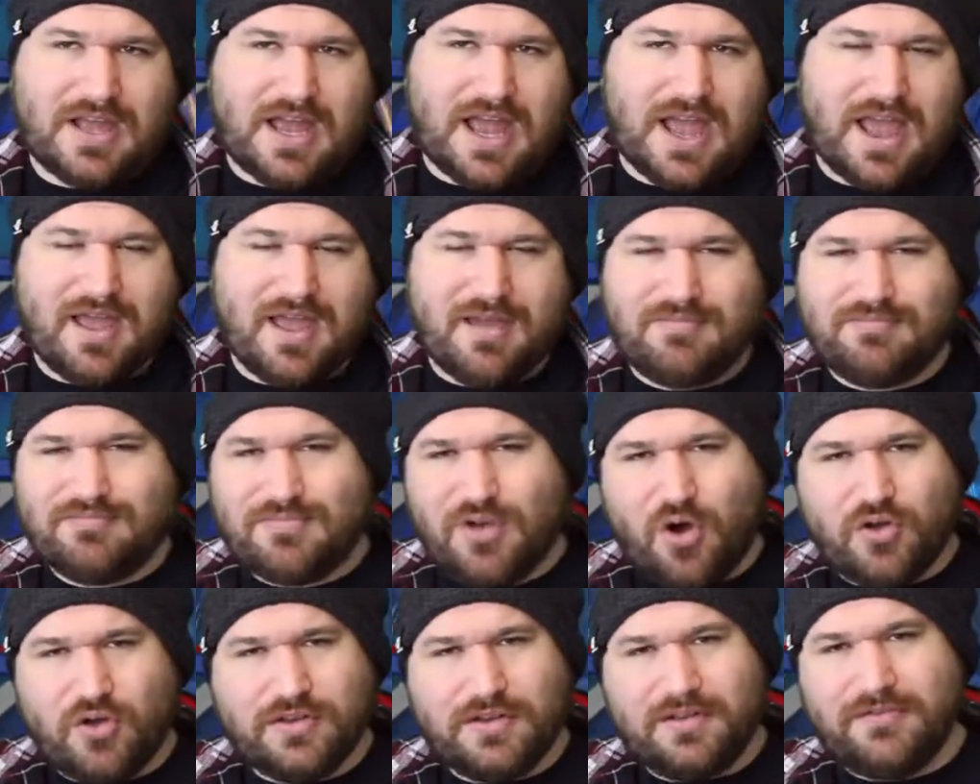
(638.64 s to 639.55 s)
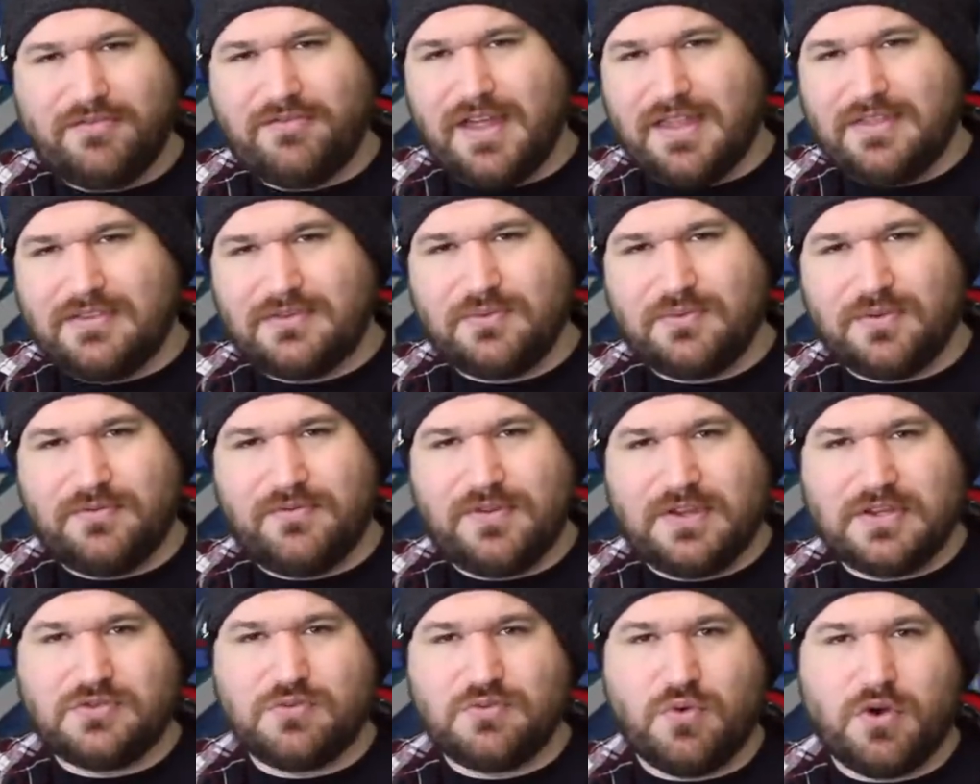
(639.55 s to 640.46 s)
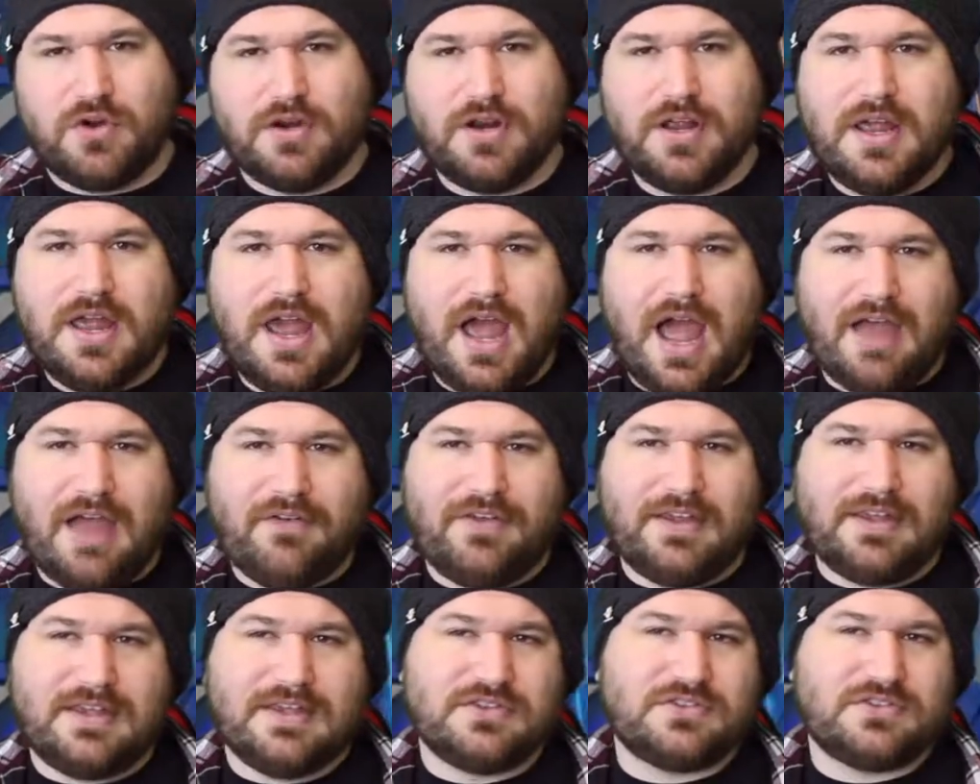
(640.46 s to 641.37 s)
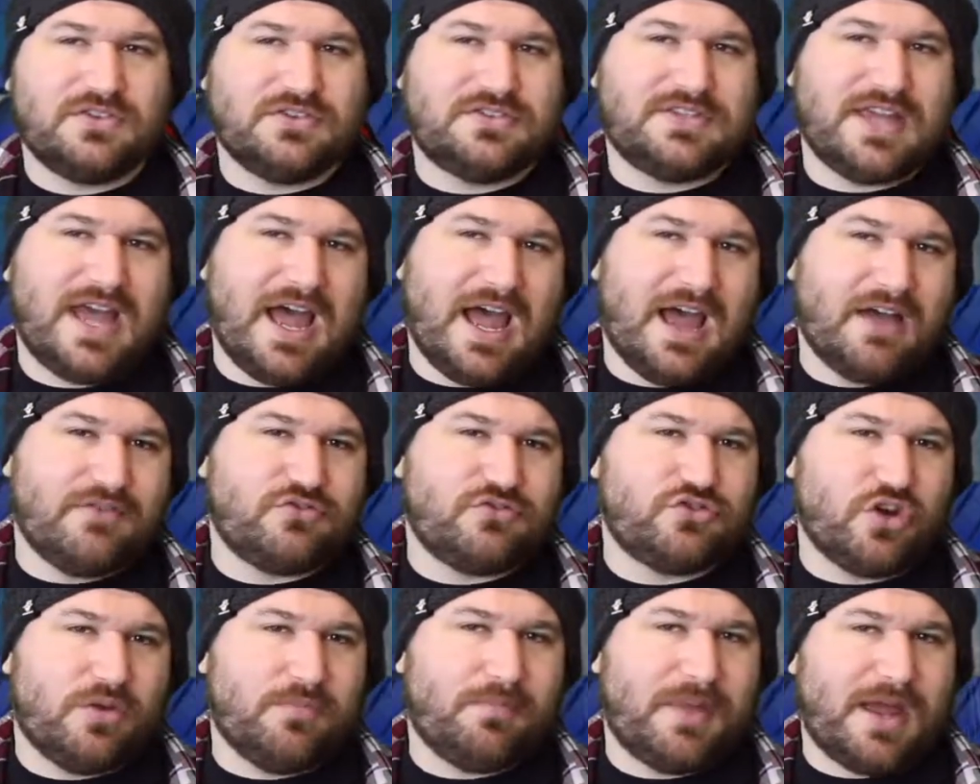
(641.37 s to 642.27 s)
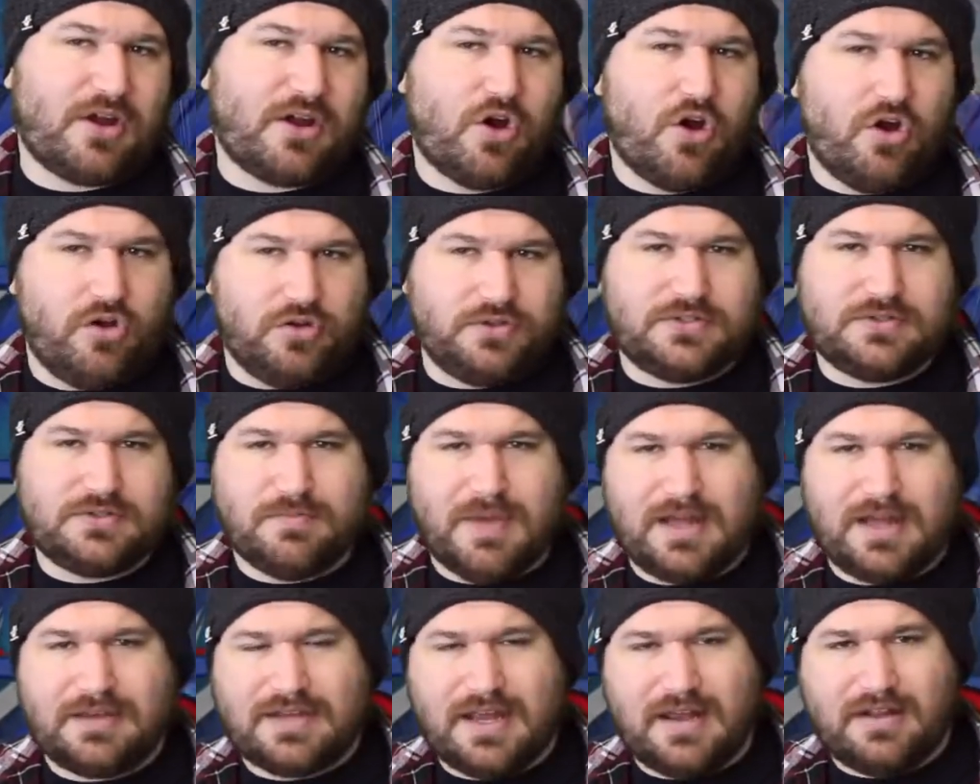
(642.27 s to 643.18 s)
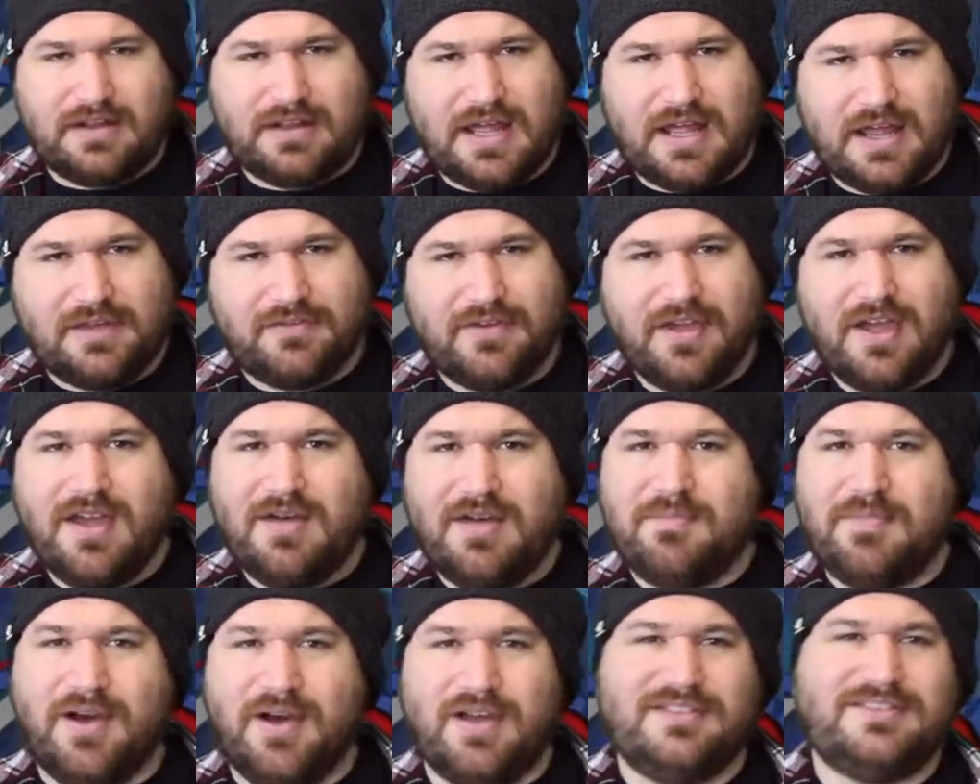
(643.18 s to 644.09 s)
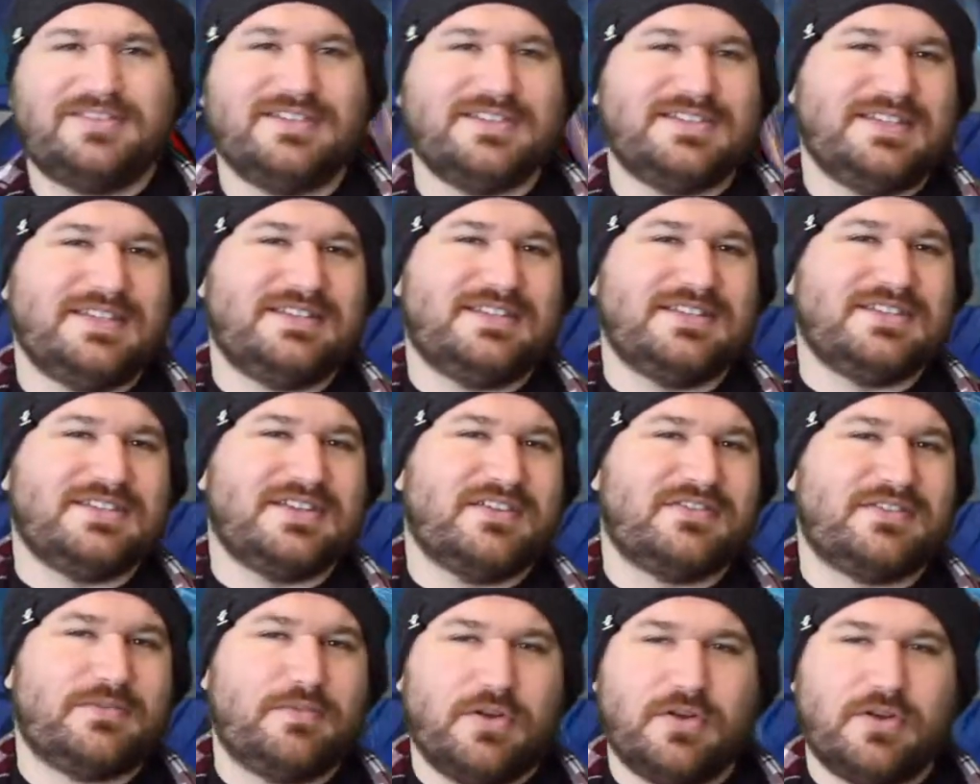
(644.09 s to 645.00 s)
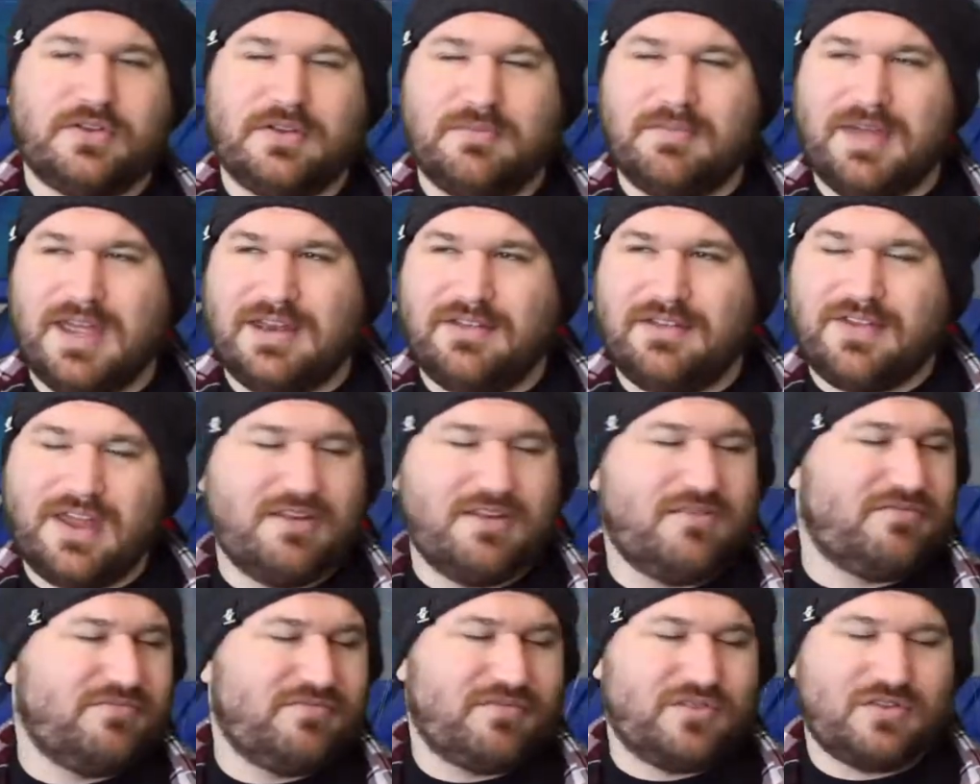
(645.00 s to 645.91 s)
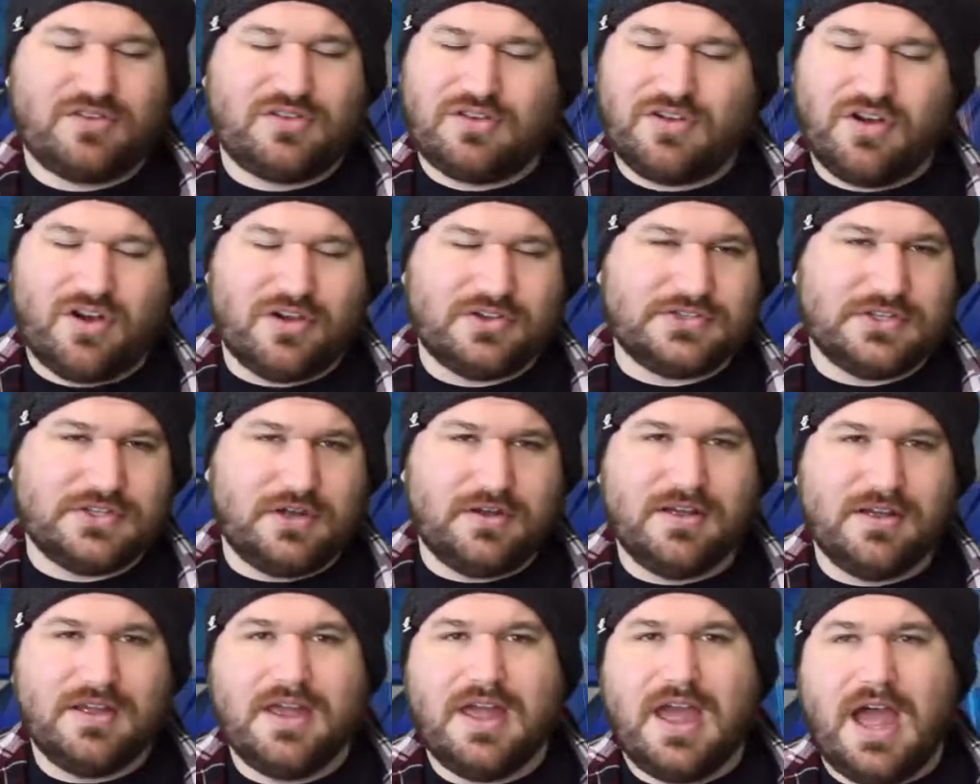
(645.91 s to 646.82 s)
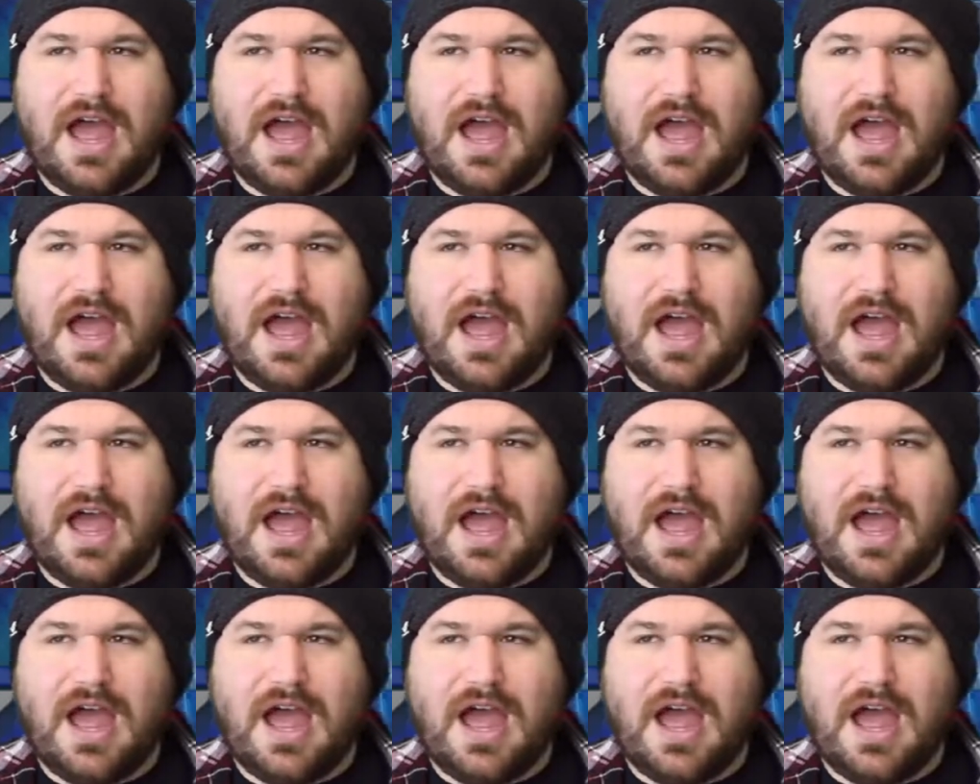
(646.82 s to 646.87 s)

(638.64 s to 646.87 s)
on the fence with this one. I think it's good to have John back on SmackDown Live, but does he deserve to be on the main event? Of course not.